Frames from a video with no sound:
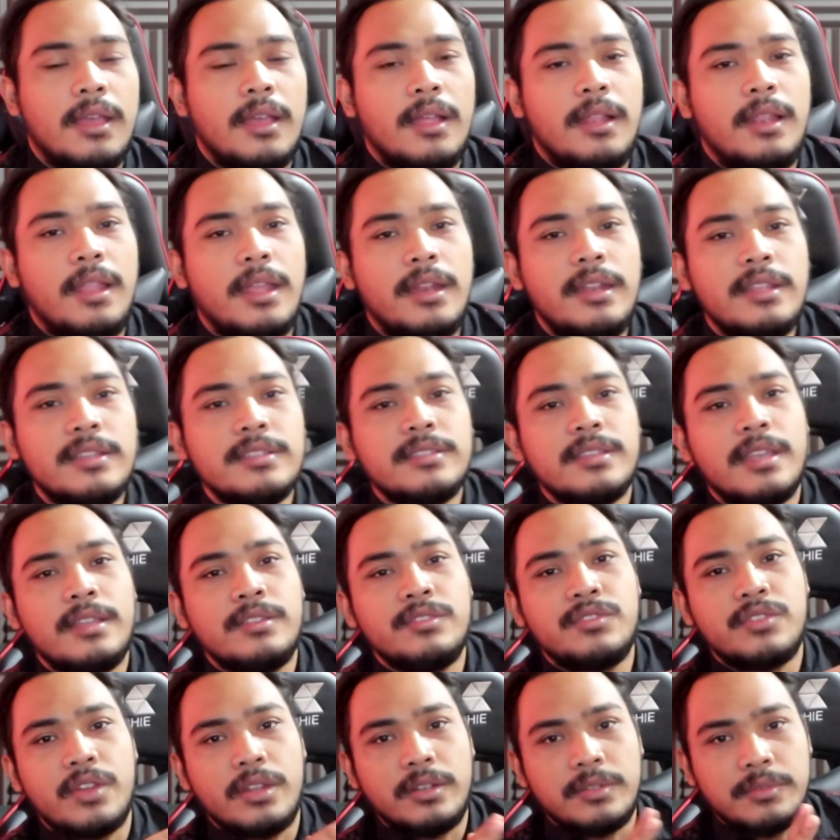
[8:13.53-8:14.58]
Ladies
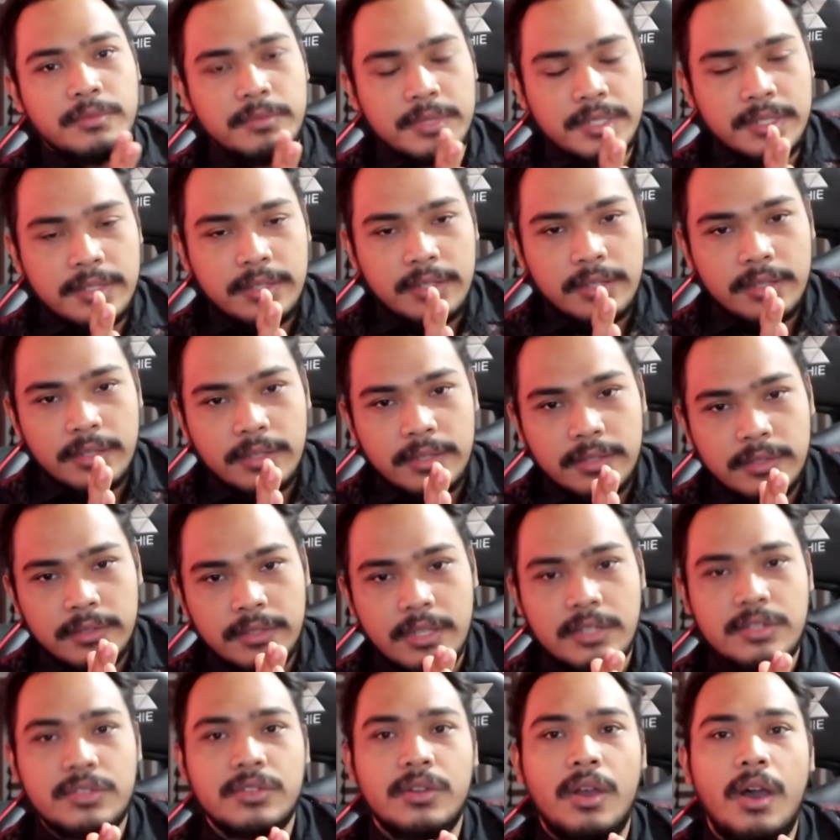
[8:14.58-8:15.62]
and gentlemen,
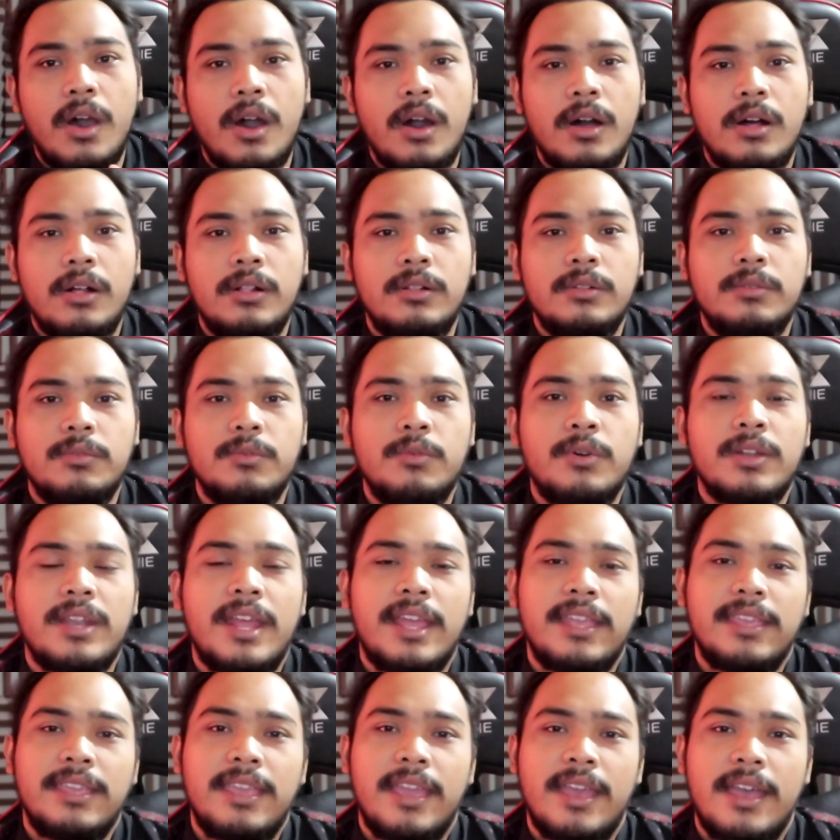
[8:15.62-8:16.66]
that's all what
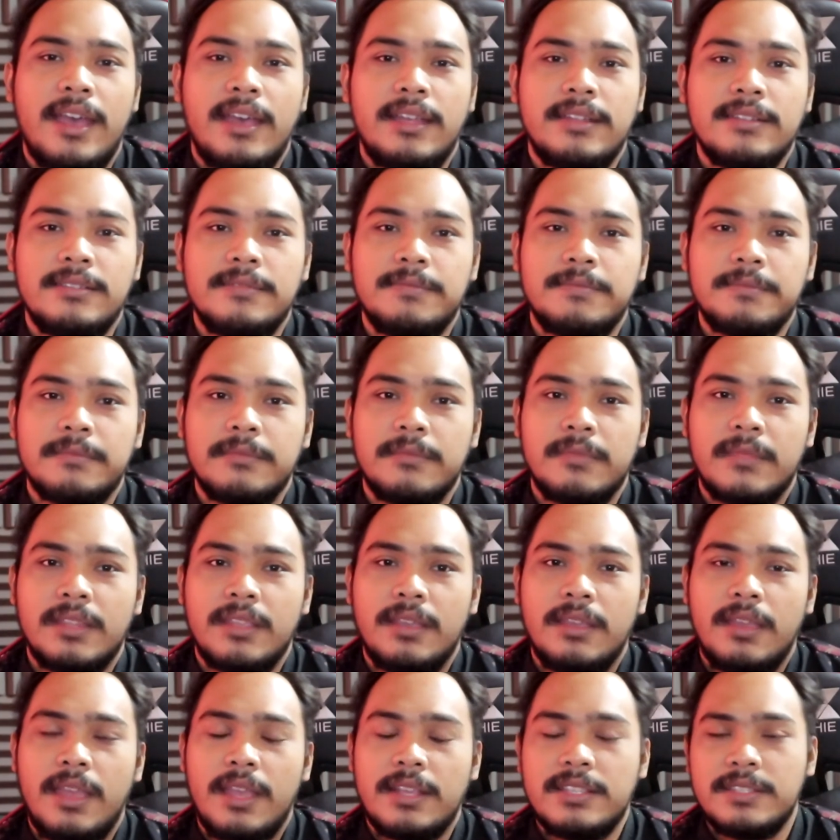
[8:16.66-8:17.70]
I can
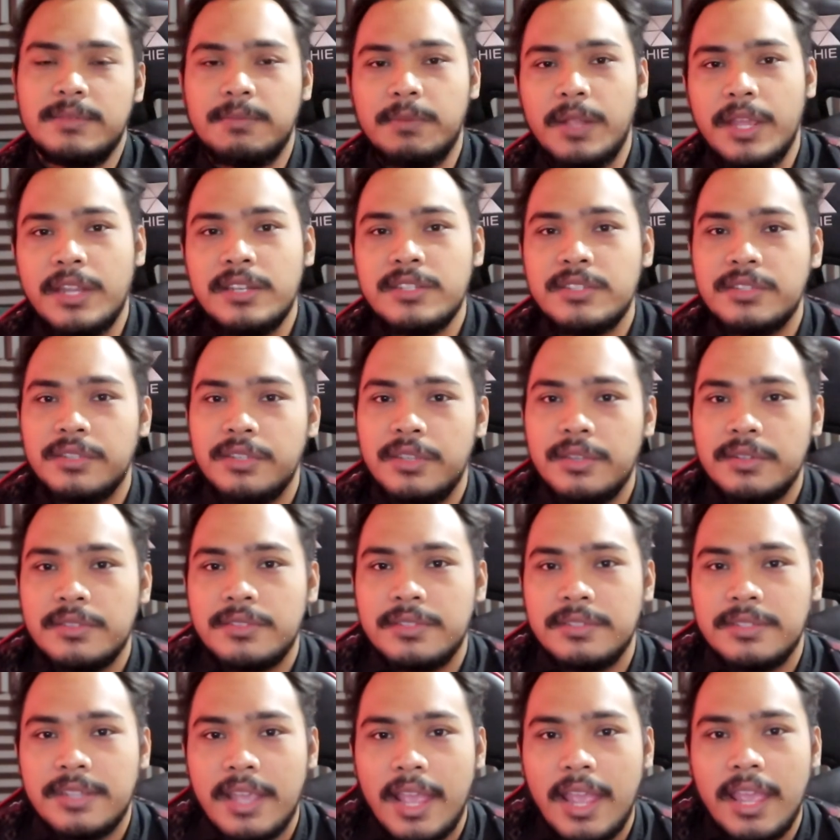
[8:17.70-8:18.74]
explain to you
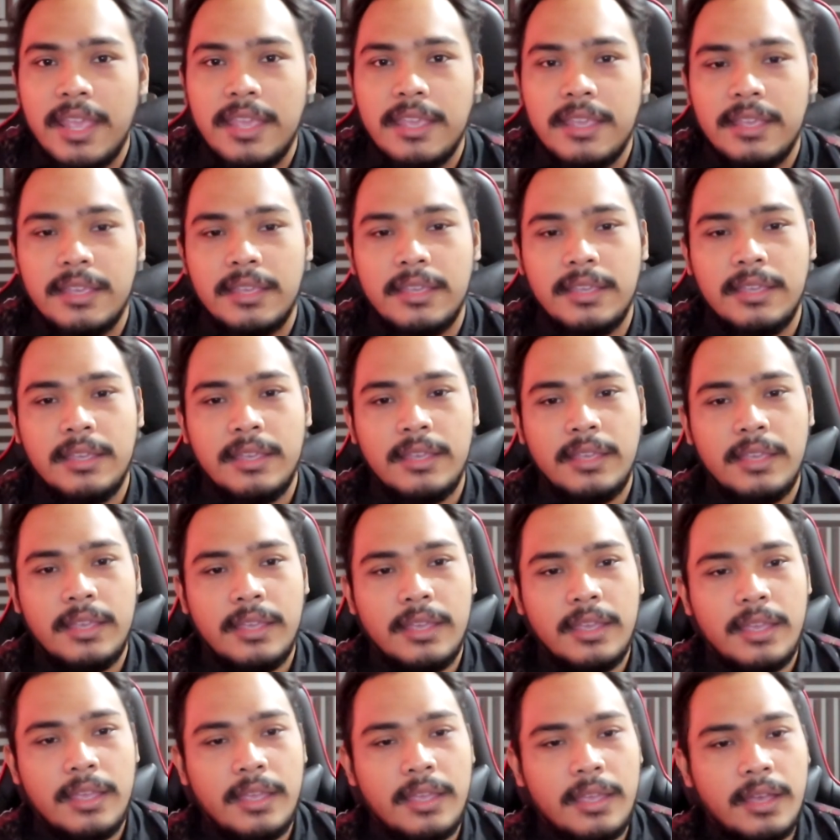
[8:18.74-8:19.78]
today.
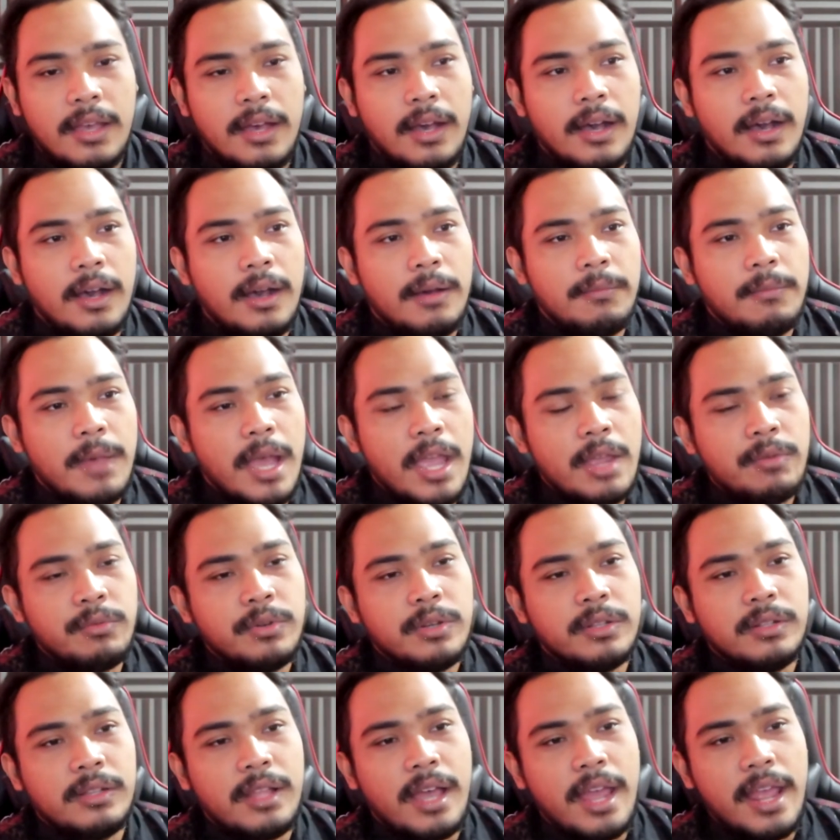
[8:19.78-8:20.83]
I
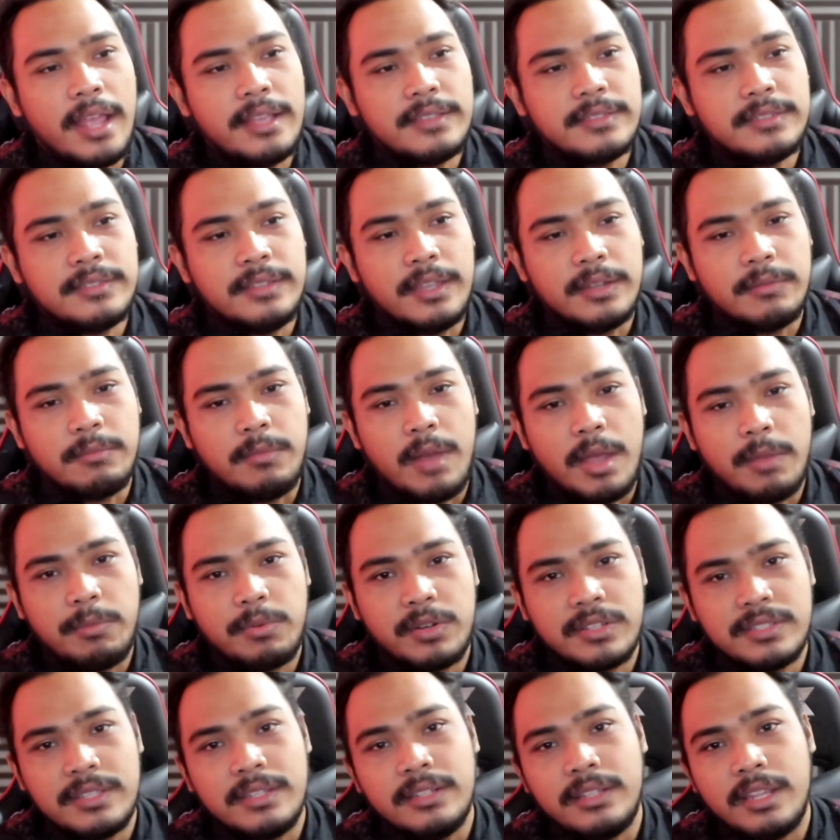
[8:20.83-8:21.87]
realized that my
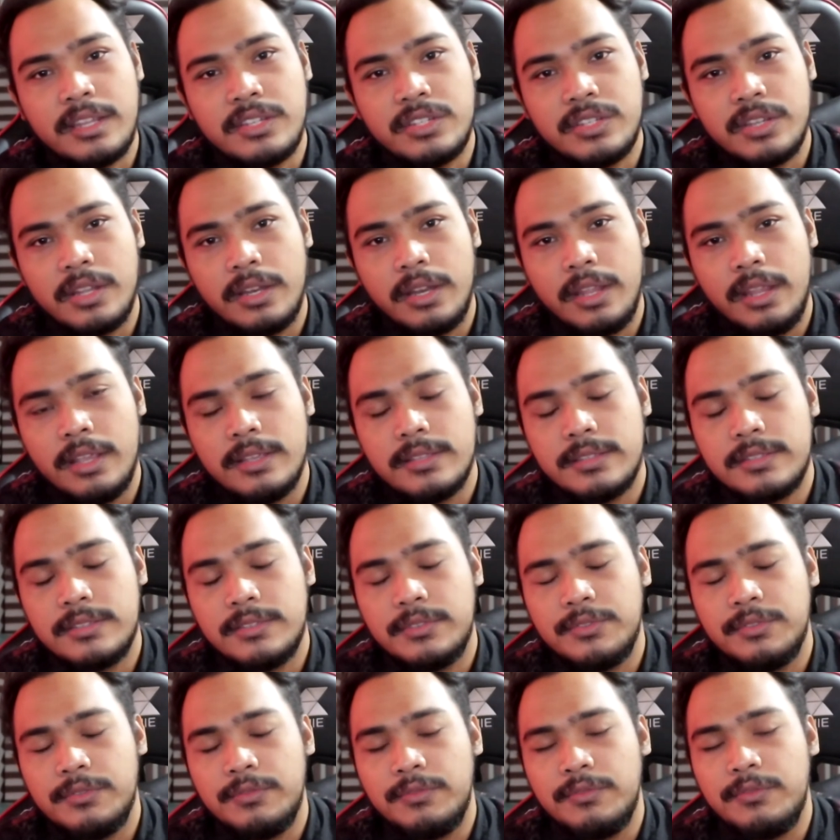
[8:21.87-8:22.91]
presentation
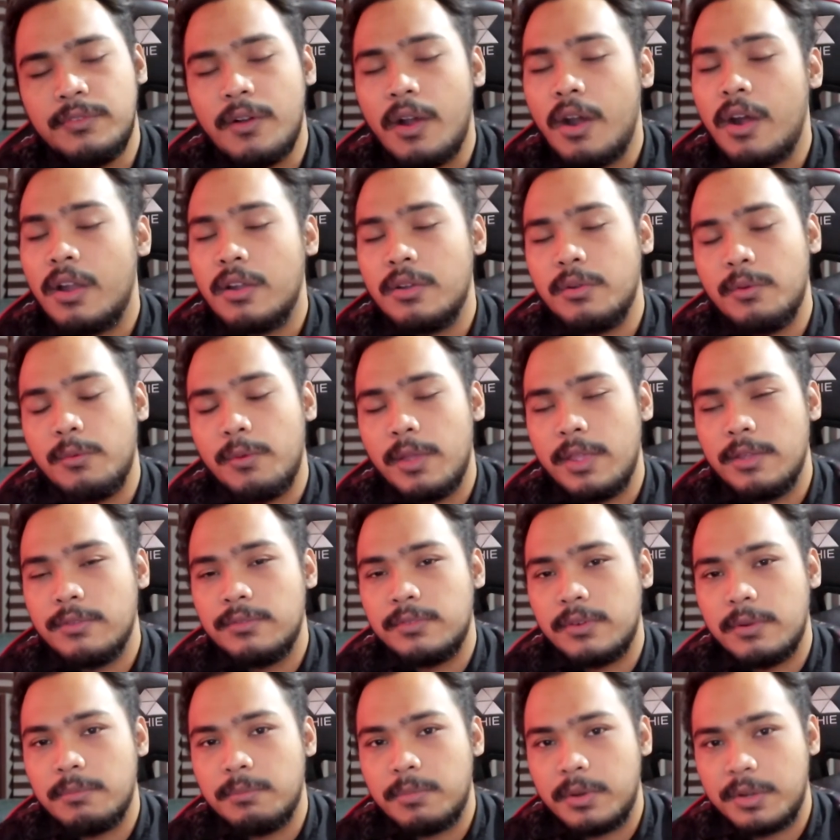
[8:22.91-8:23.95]
is far away
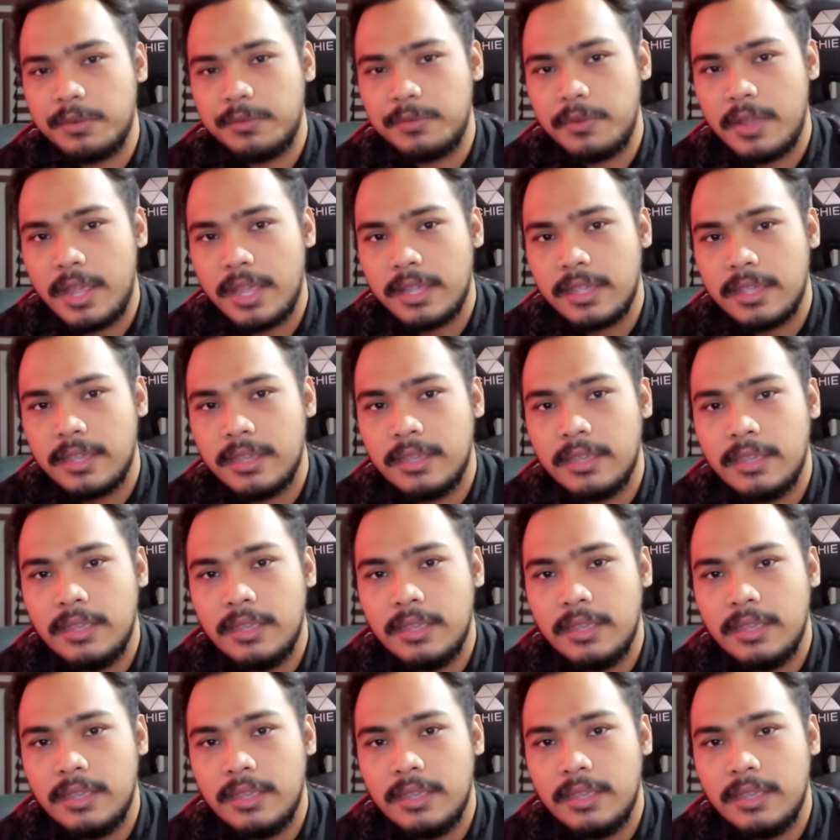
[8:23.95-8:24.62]
from perfect.